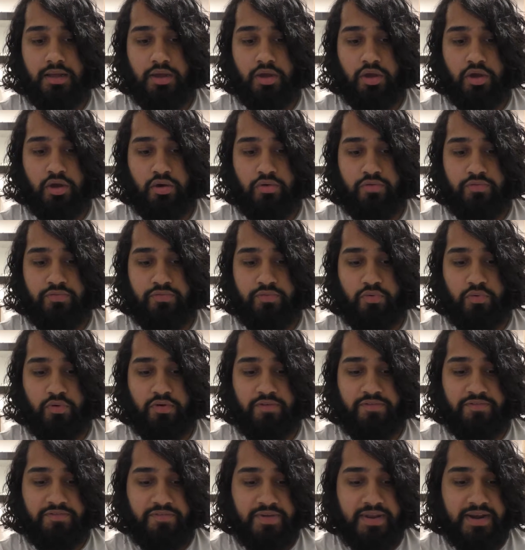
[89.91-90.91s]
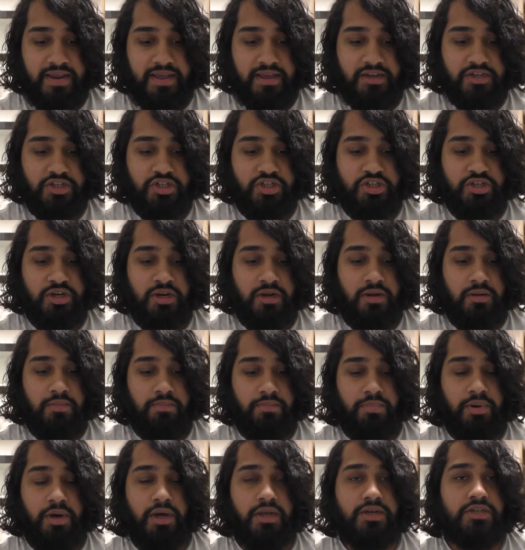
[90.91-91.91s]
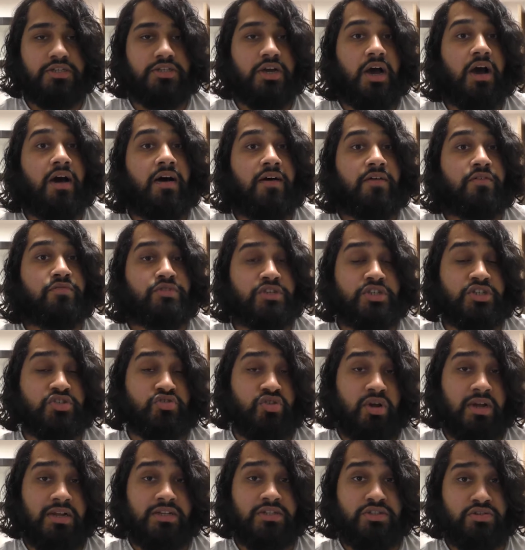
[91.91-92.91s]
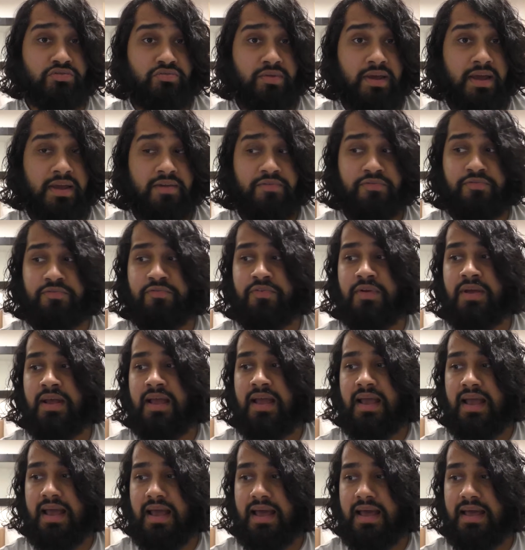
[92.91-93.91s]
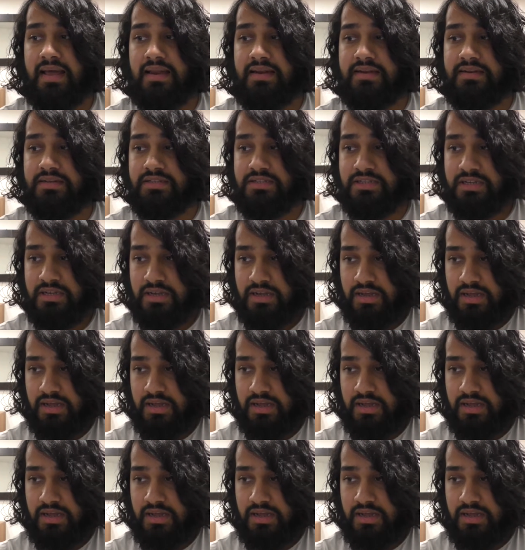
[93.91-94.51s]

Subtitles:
go for a finish, but Dar distracts the ref and